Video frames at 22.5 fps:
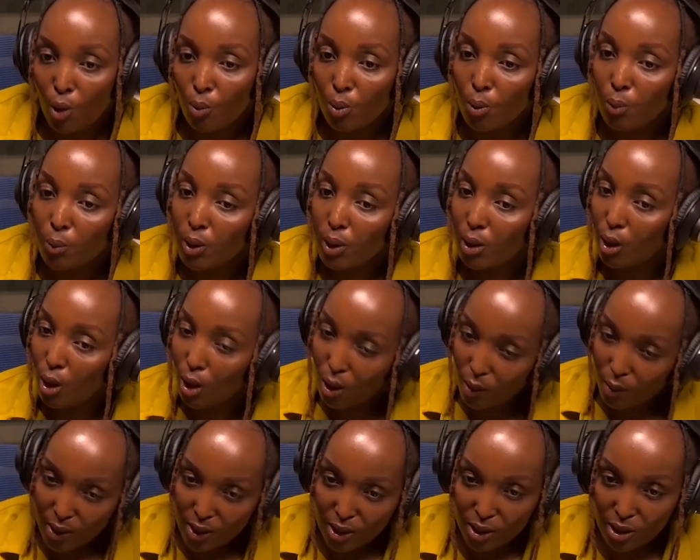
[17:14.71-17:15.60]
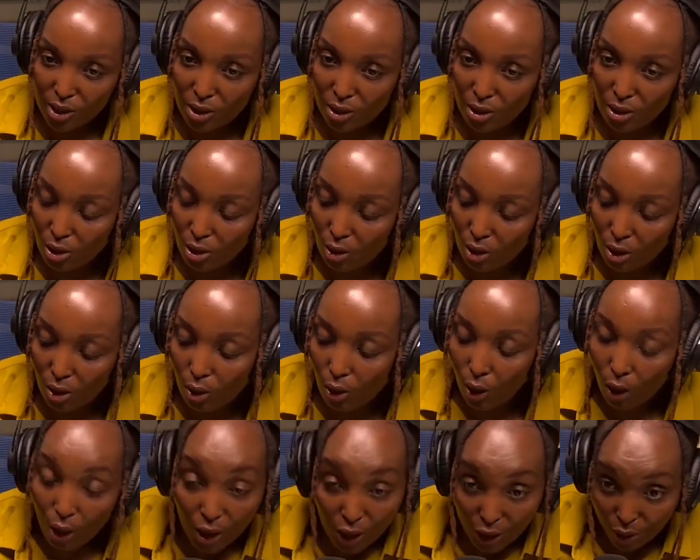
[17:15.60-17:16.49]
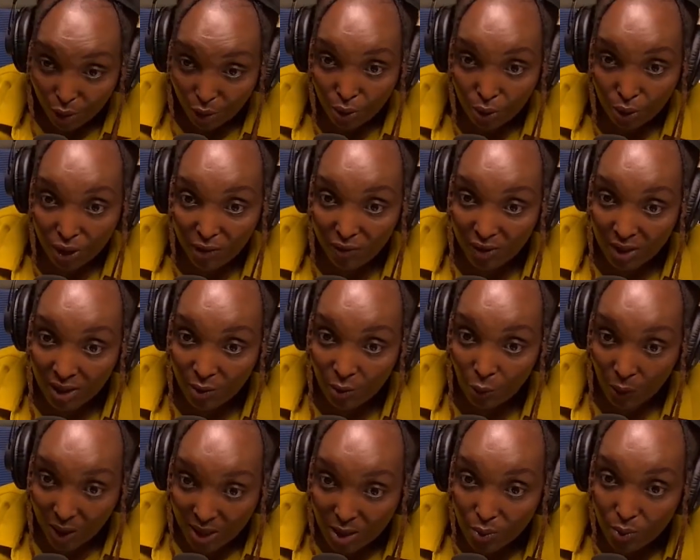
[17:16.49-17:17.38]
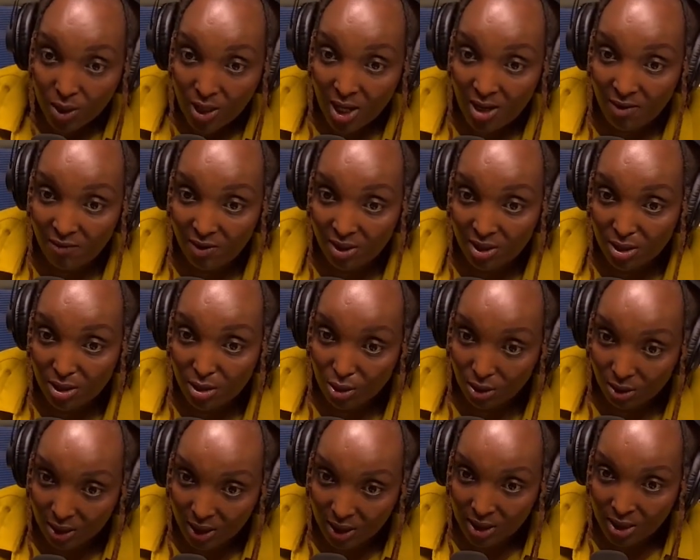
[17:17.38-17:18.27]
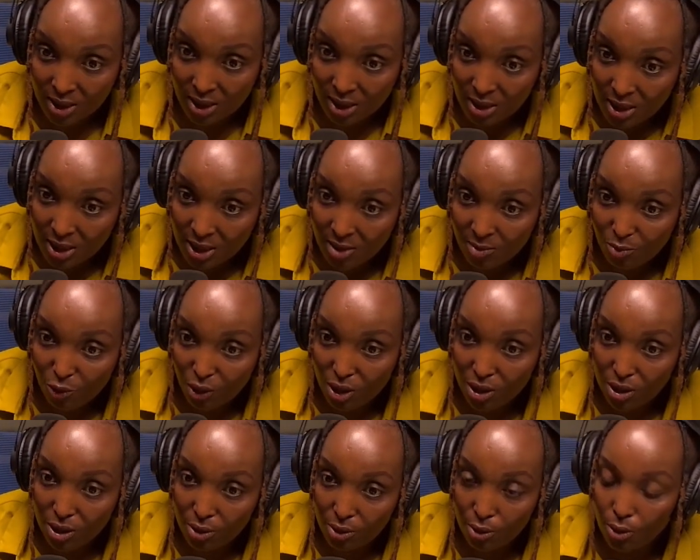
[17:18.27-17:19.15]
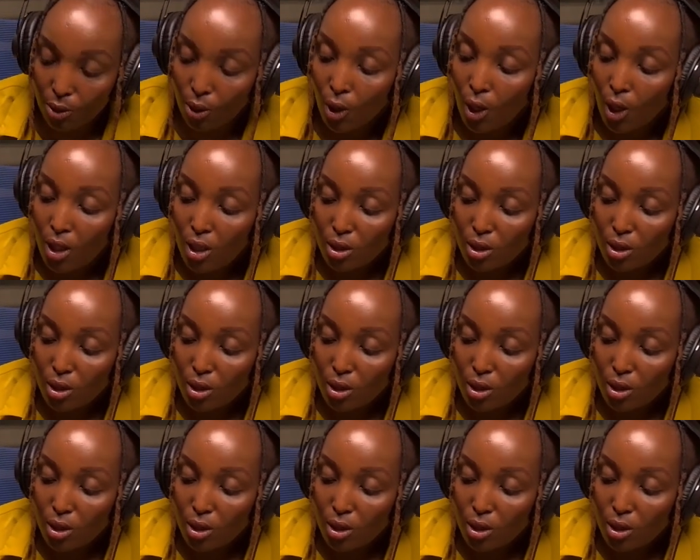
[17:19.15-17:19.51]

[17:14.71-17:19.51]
We will always call you even once we have installed the system with you.